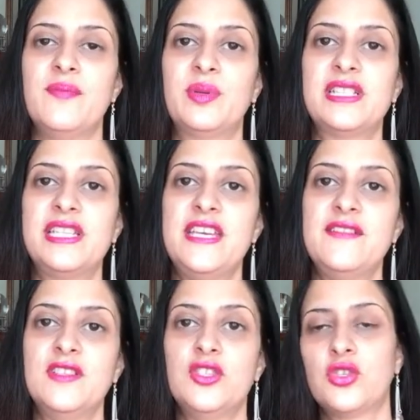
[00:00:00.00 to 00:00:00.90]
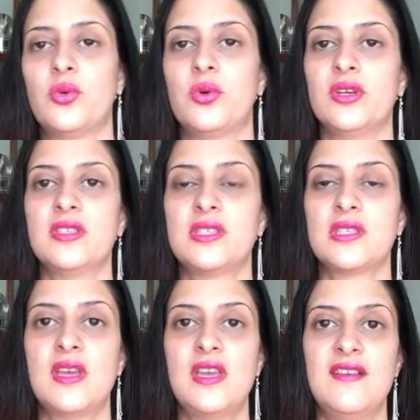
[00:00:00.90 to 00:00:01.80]
I believe in
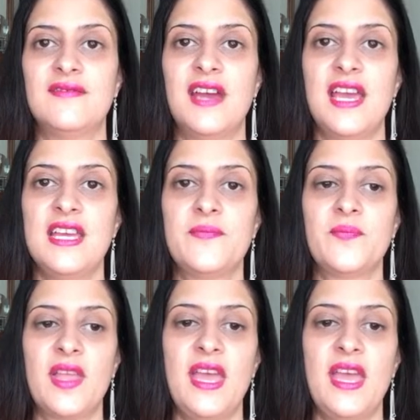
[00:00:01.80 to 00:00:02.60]
source, right?